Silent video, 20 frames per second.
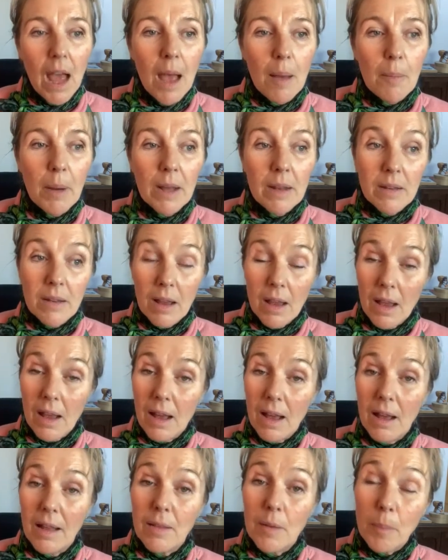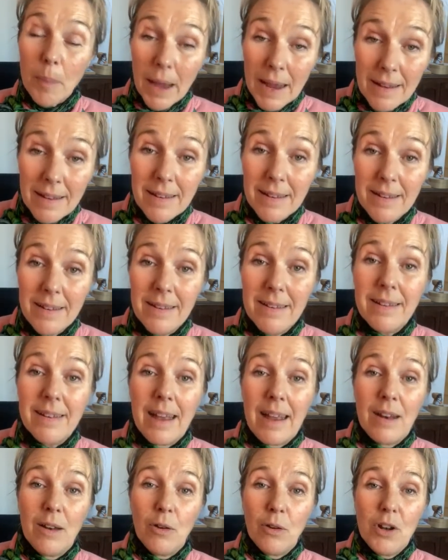But the patented
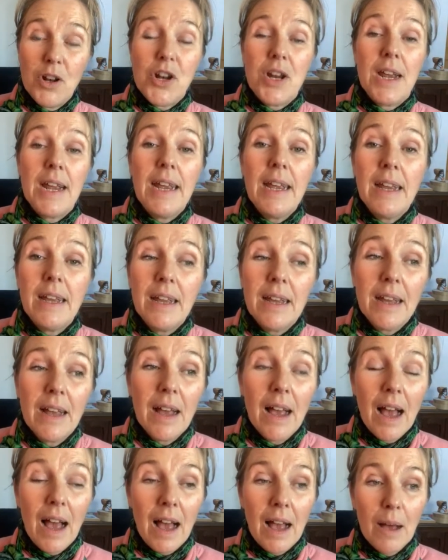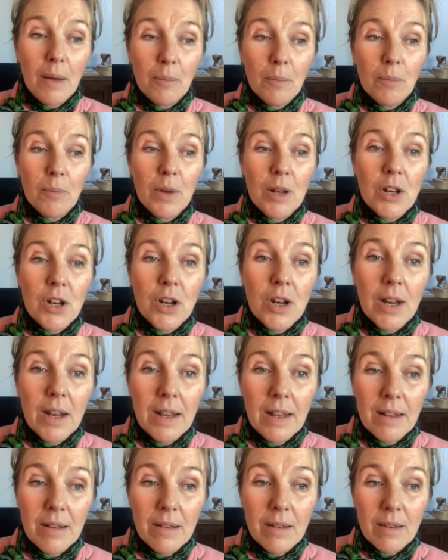technology, which
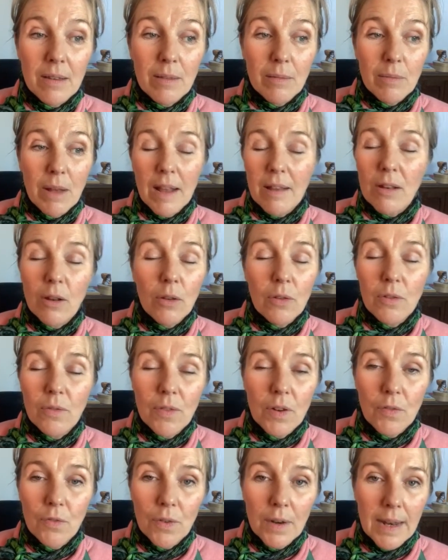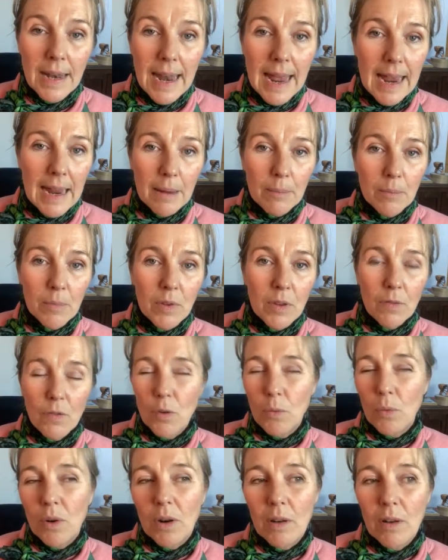has lots of different names. If
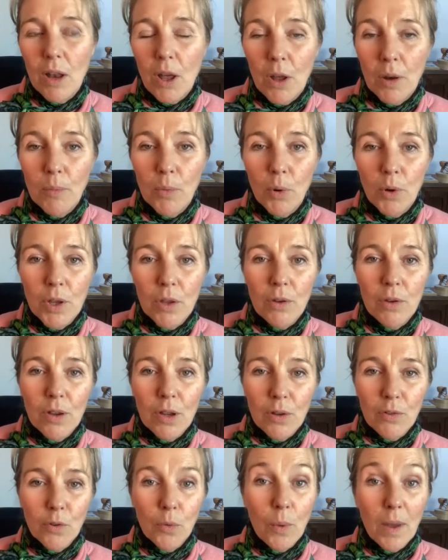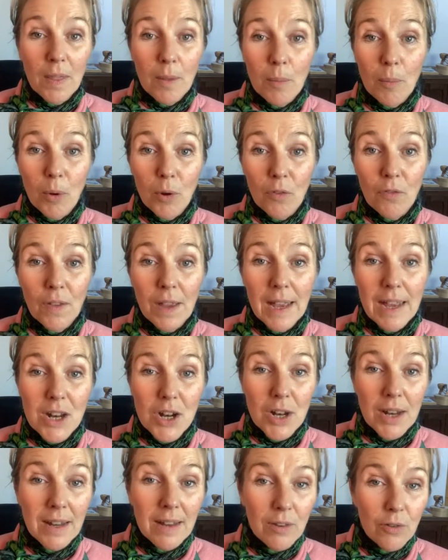you want to learn more, you can go to
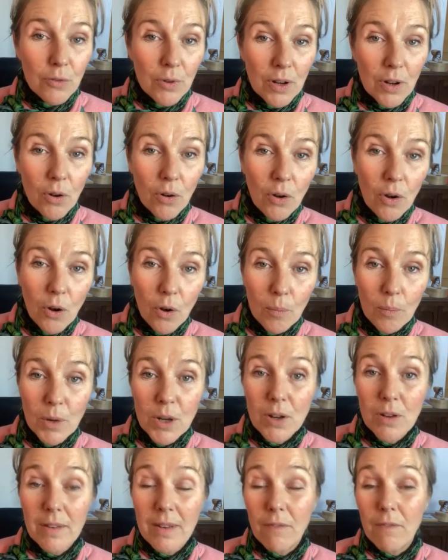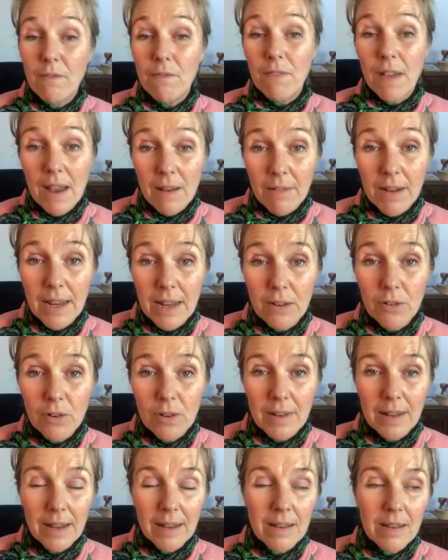weathermodificationhistory.com, which is a very
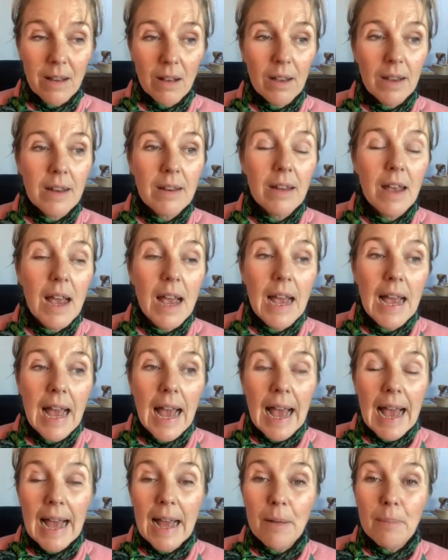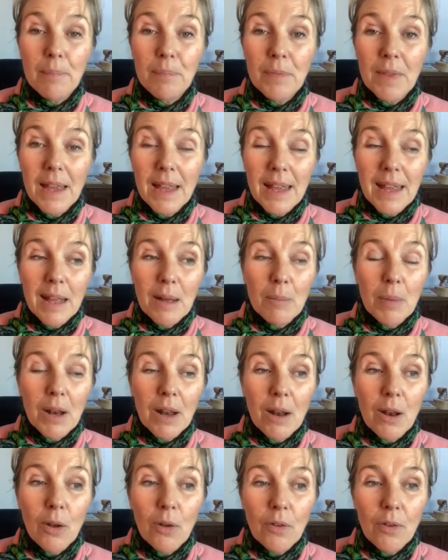interesting site. But
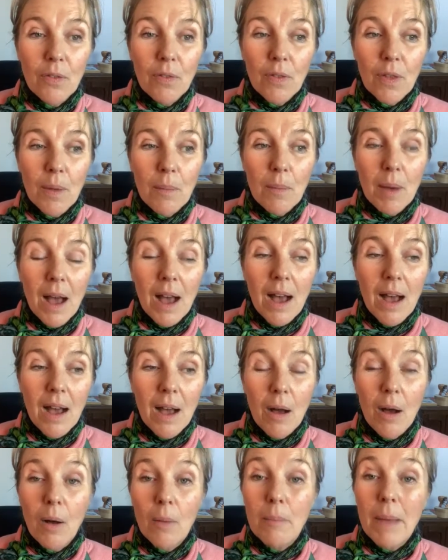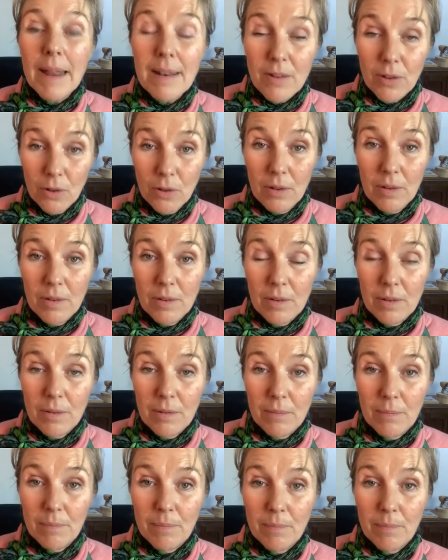a lot of them are metals,